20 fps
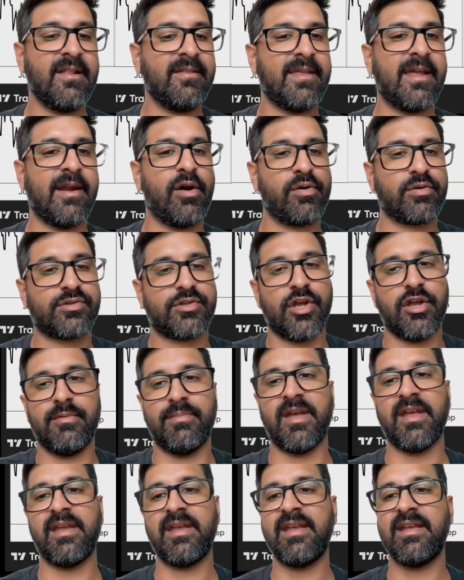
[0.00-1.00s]
that
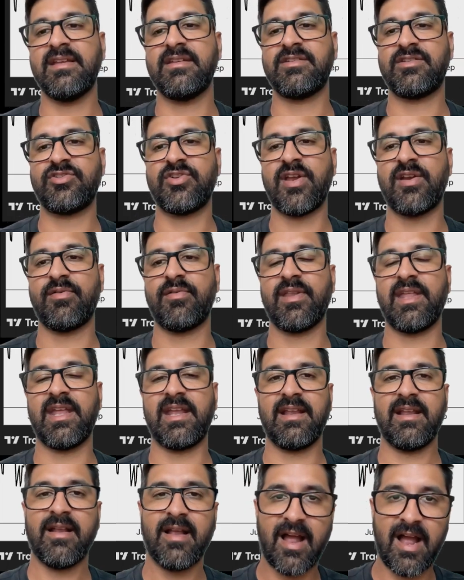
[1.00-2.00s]
October is
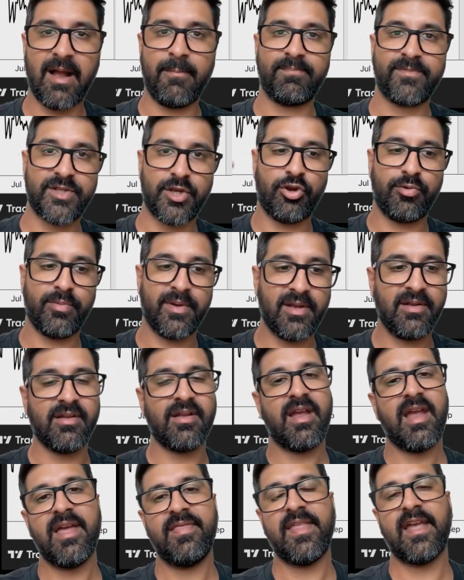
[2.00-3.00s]
generally Uptober
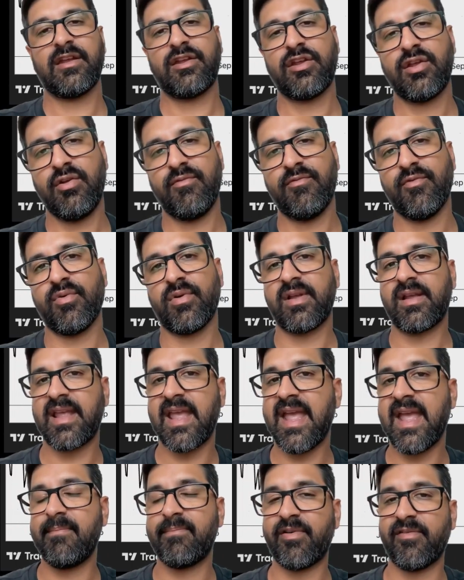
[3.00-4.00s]
and that Q4
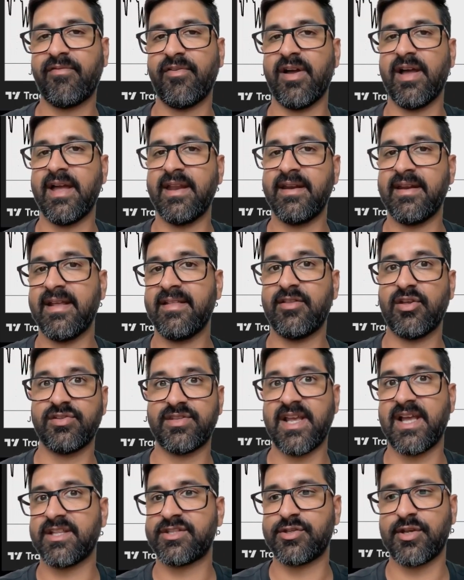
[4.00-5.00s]
can provide those
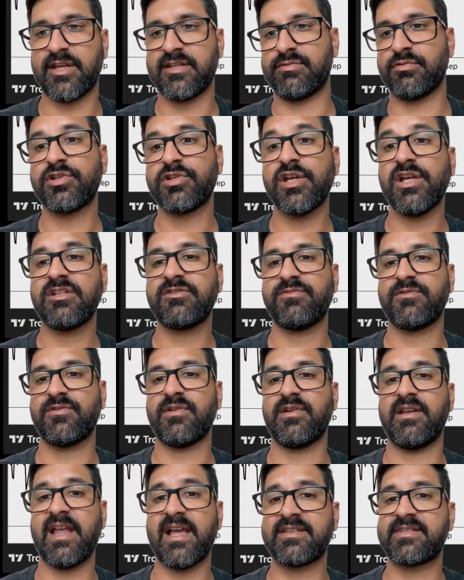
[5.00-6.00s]
outsized returns
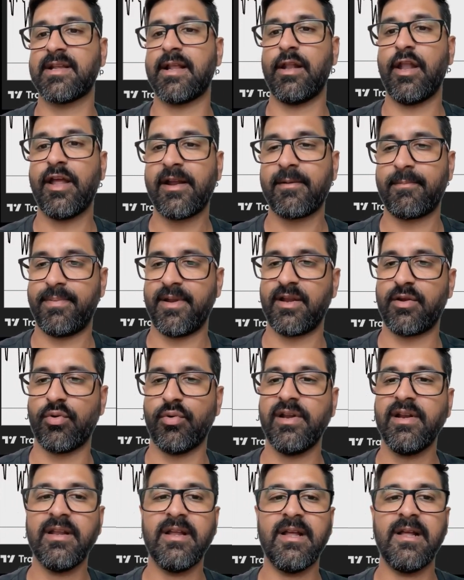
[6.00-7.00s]
for an asset like
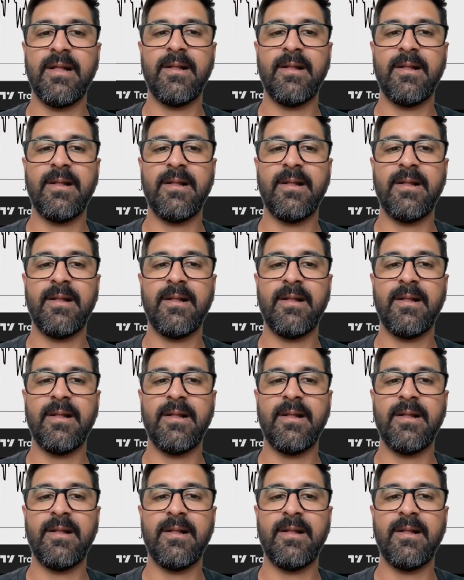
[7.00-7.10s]
Bitcoin.